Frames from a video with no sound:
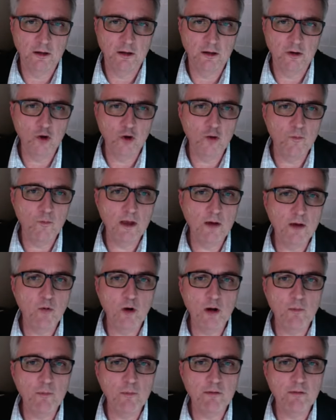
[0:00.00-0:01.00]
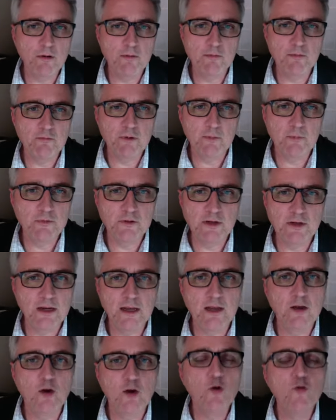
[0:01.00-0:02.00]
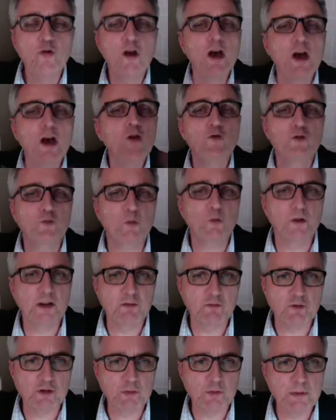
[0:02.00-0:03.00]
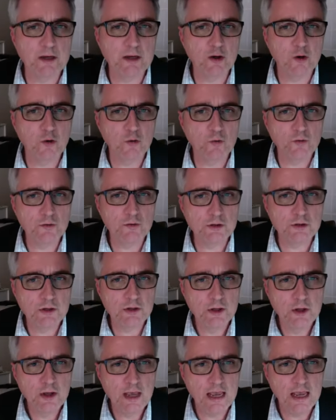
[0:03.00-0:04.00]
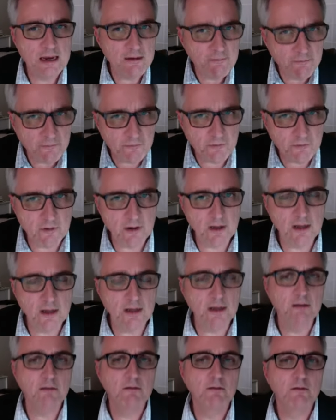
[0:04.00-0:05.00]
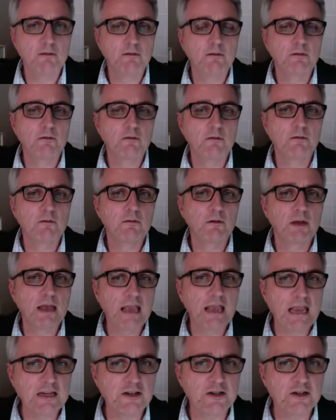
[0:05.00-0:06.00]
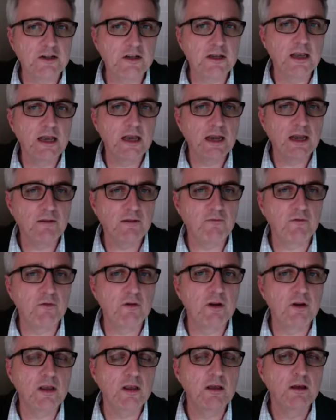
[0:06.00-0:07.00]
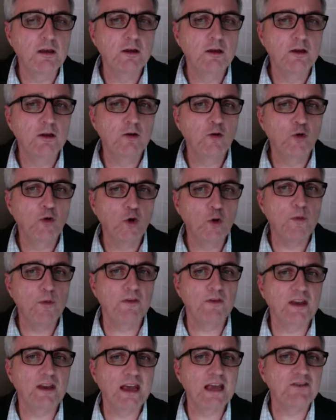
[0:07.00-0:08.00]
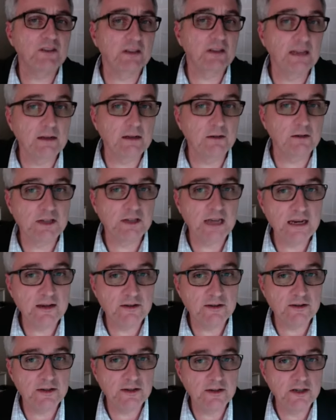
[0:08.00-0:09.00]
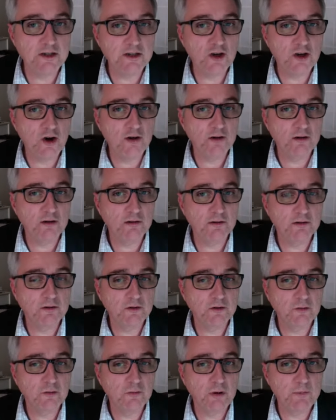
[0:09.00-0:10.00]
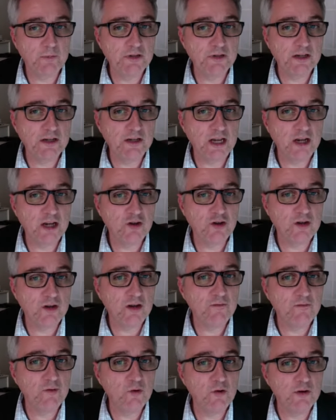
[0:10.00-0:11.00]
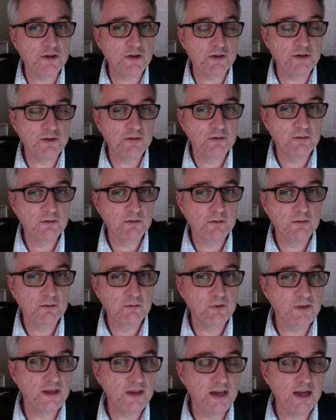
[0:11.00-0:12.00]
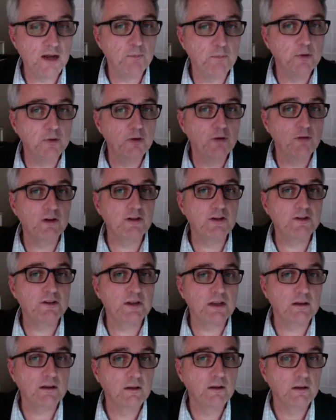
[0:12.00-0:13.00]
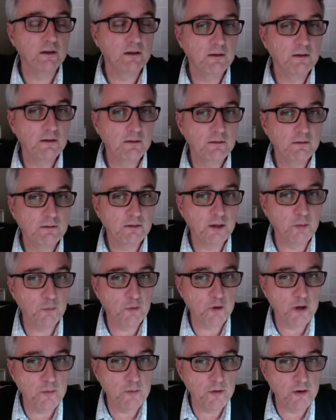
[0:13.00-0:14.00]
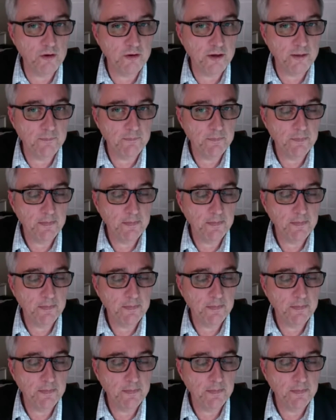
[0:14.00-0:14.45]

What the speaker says: You may well be representing who knows what interests, because every entity and every grouping that has a legal status is entitled to representation and a voice within our pluralistic liberal community.